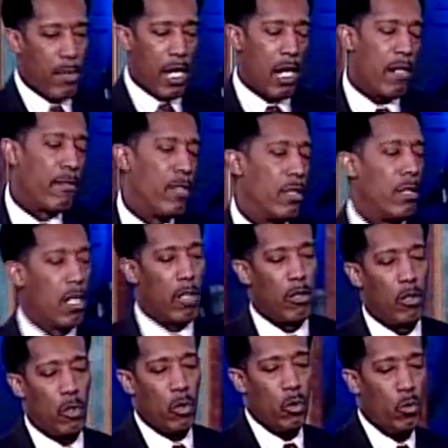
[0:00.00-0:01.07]
paid for
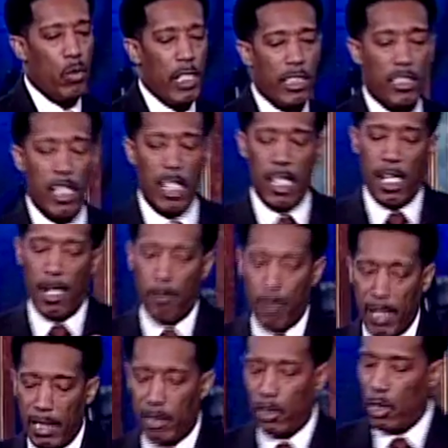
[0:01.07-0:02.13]
another 2 weeks. And
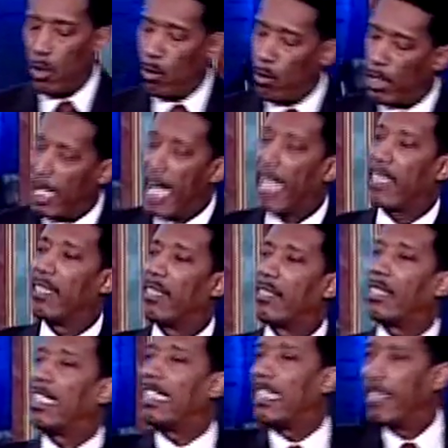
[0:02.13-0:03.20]
based on what I can
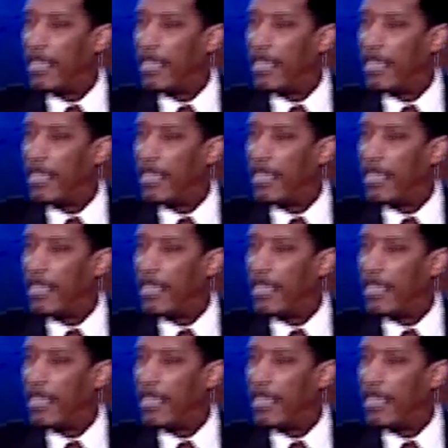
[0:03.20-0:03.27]
see,